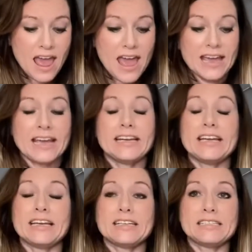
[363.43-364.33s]
It
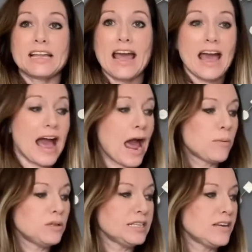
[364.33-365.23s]
is, I
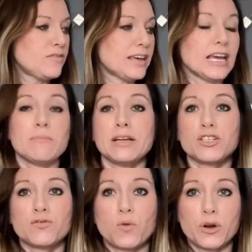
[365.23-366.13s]
will leave the image
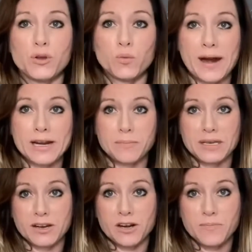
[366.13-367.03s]
for you right up
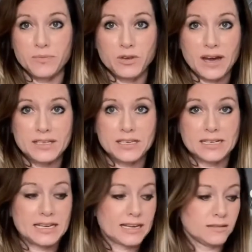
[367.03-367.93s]
here. You guys can
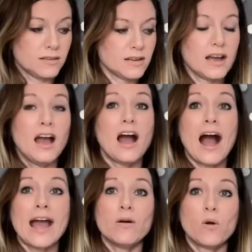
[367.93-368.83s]
take a look.
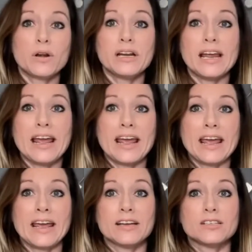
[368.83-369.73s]
I ordered
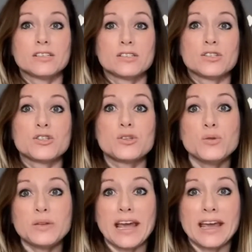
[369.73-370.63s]
a
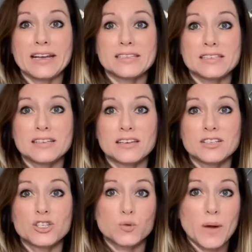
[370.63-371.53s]
suitcase
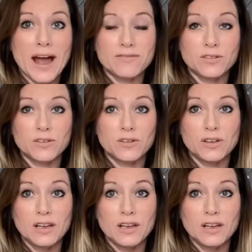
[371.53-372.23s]
travel